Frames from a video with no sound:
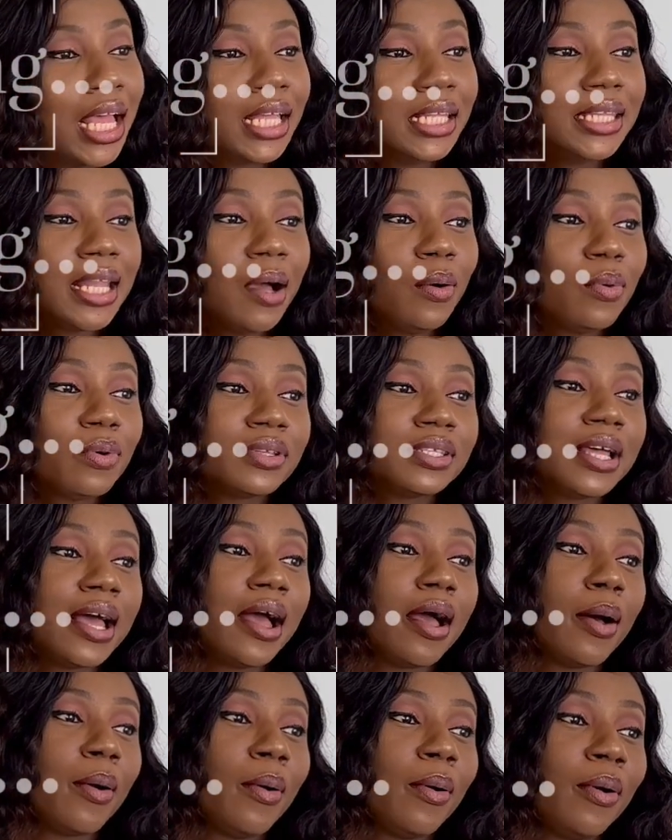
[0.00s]
That was
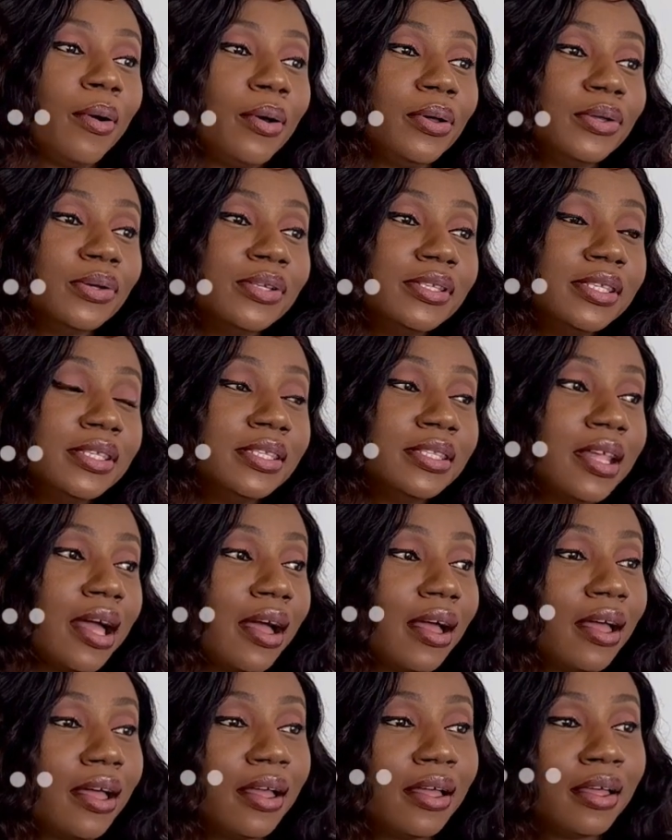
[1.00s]
how your sister
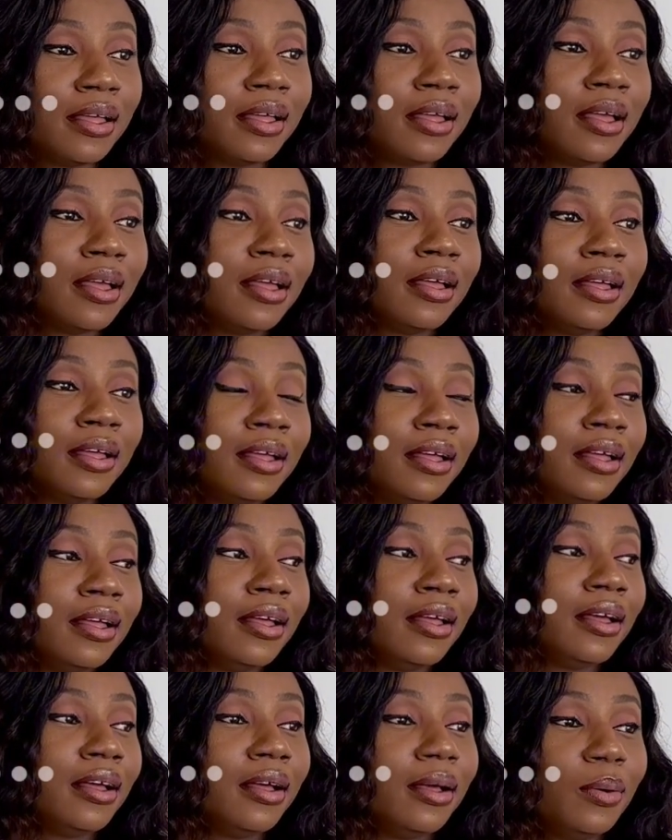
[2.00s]

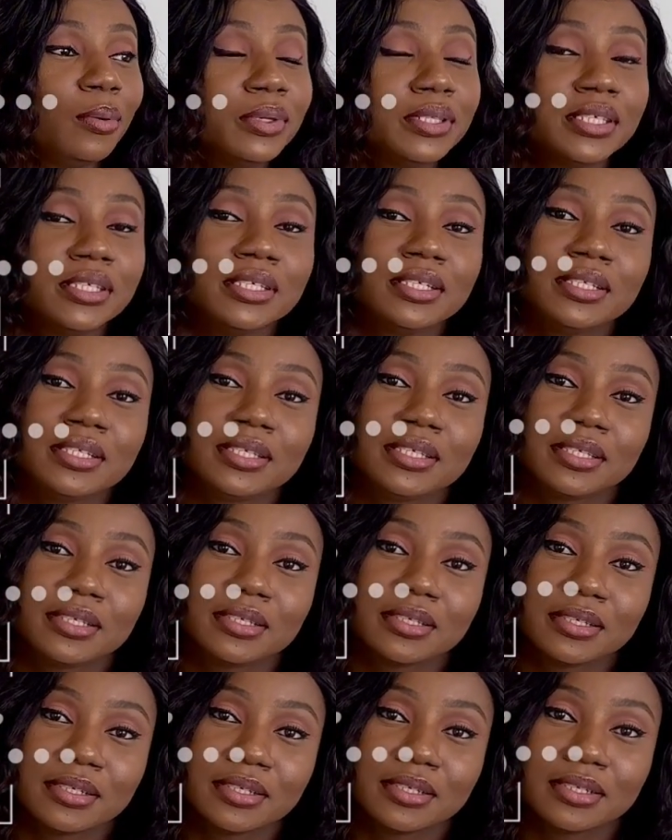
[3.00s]
was in it,
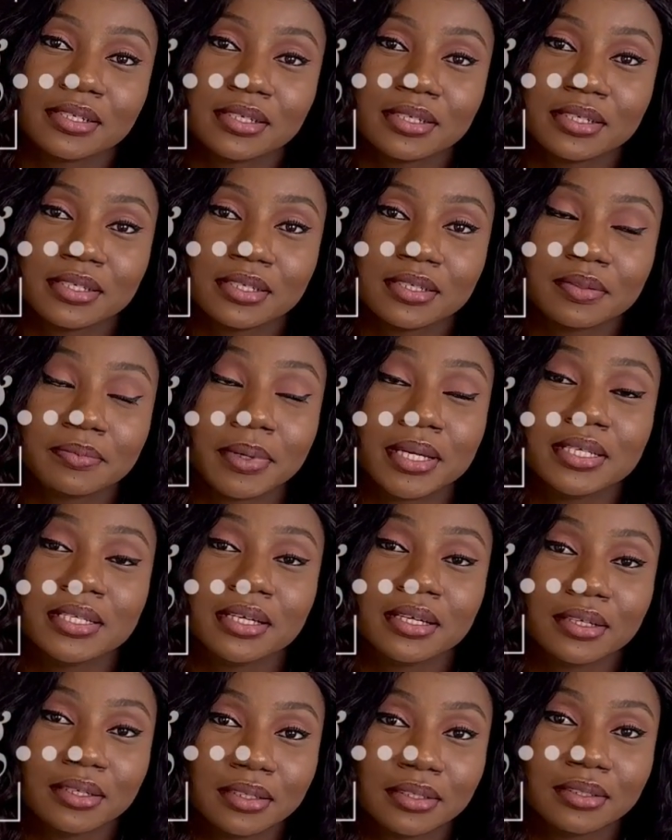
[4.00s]
my
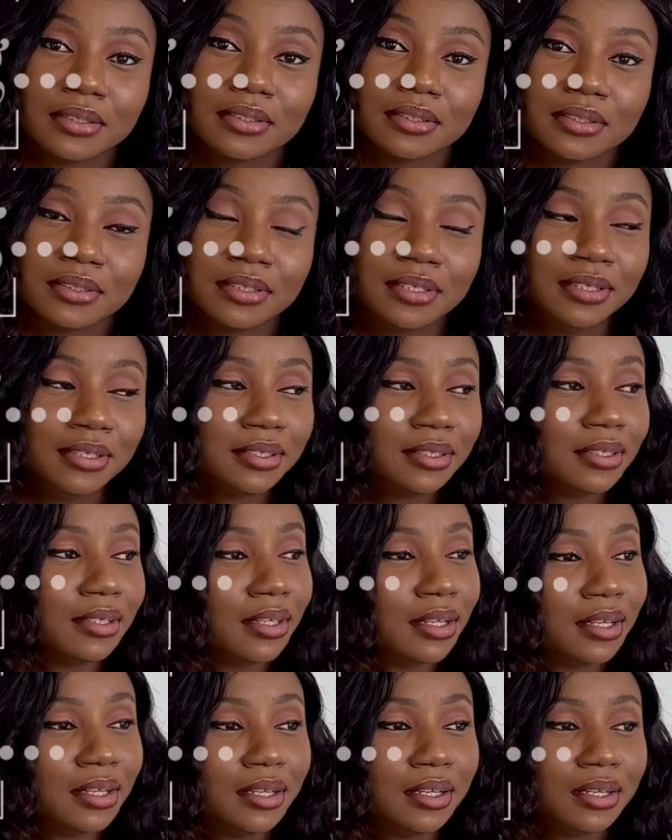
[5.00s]
dear.
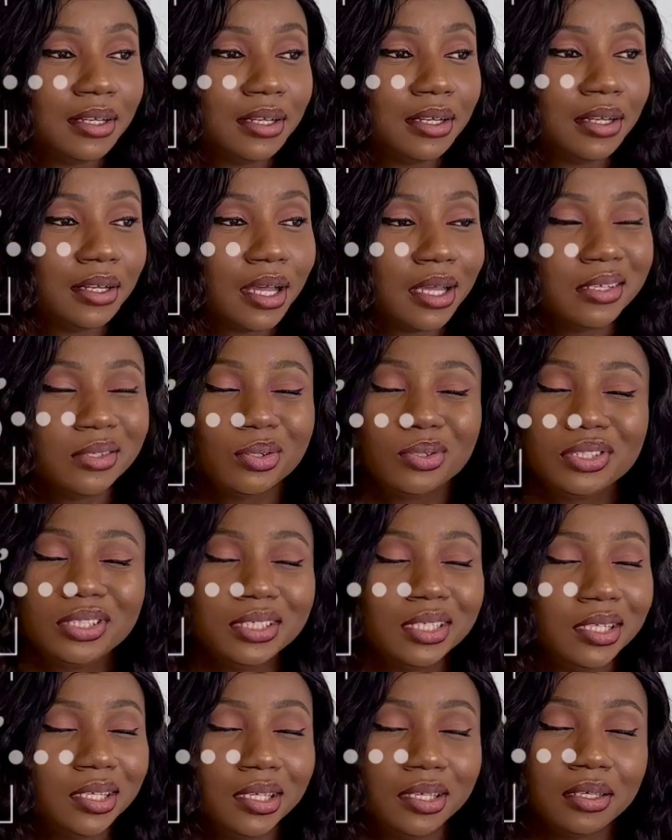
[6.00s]
I saw
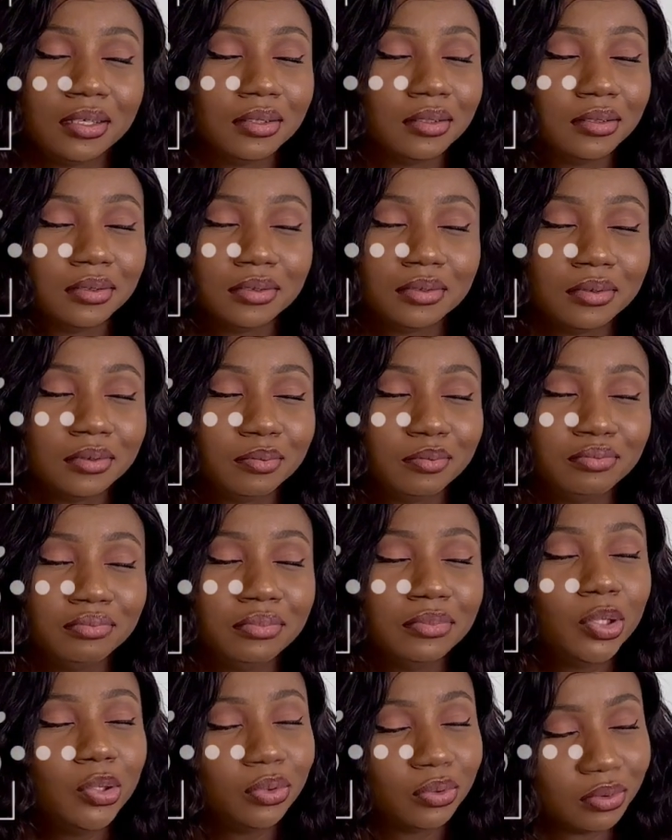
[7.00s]
Shege.
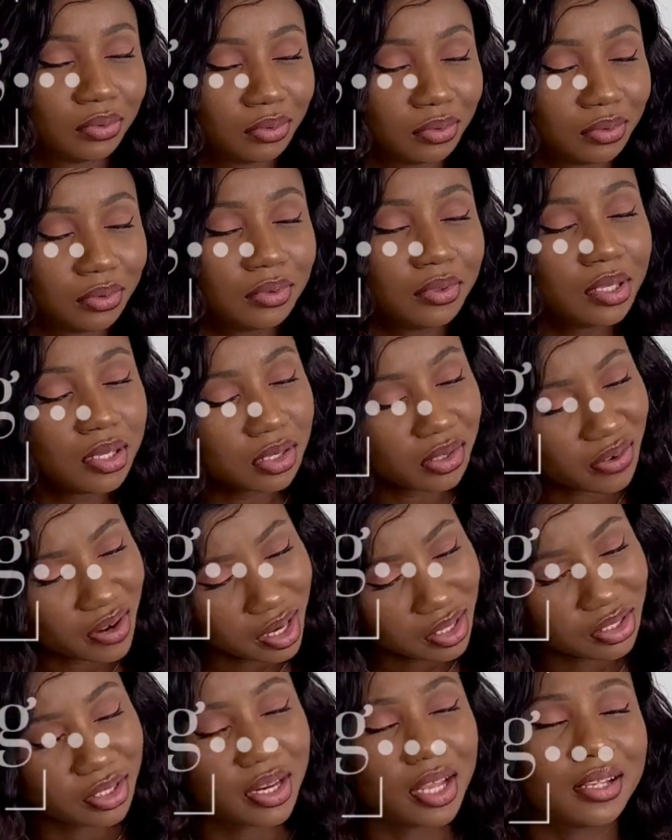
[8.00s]
No,
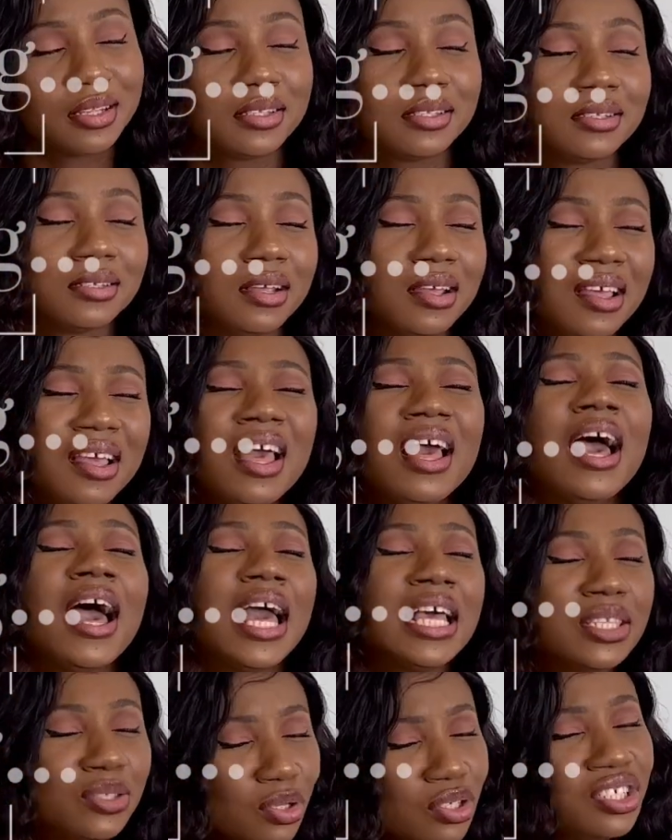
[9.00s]
scratch that.
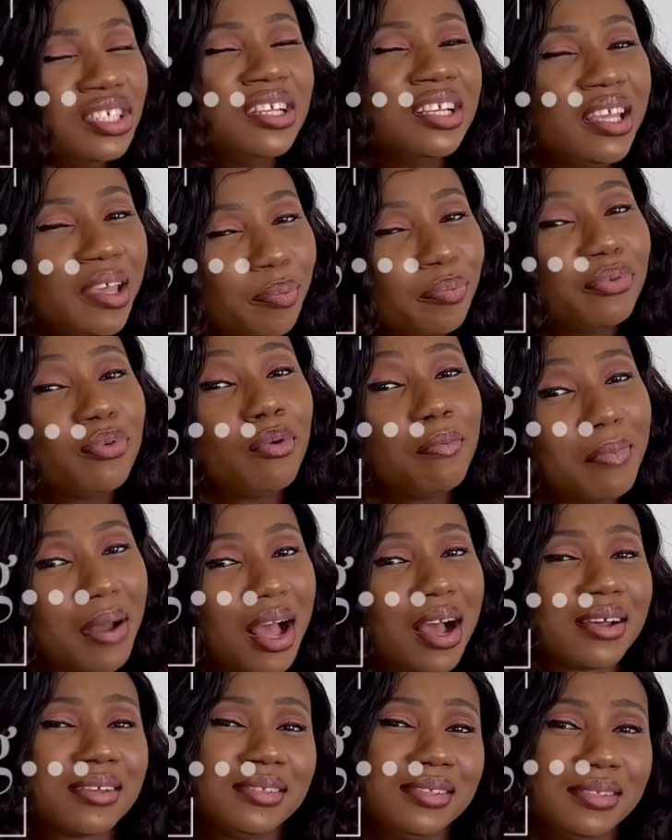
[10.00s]
I saw Shege Pro
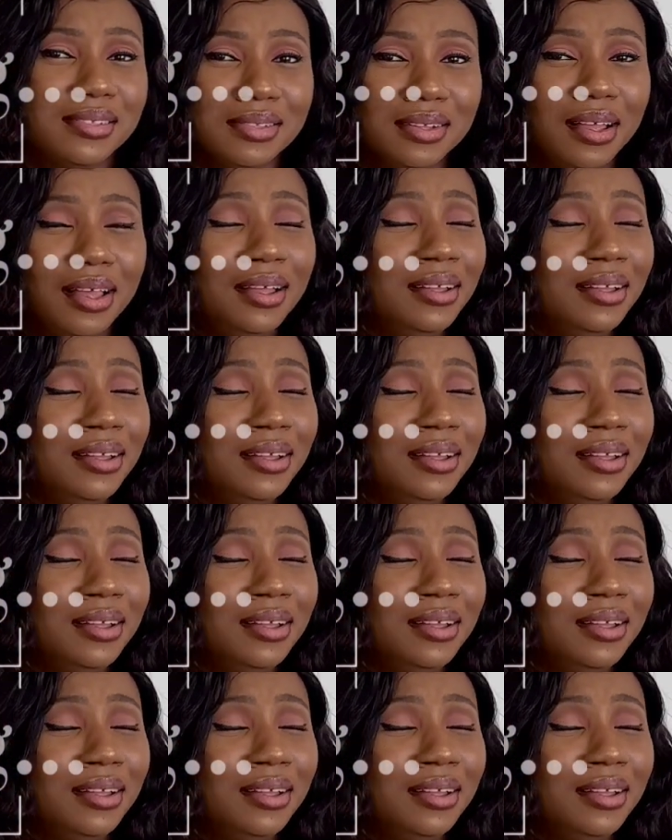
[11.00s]
Max.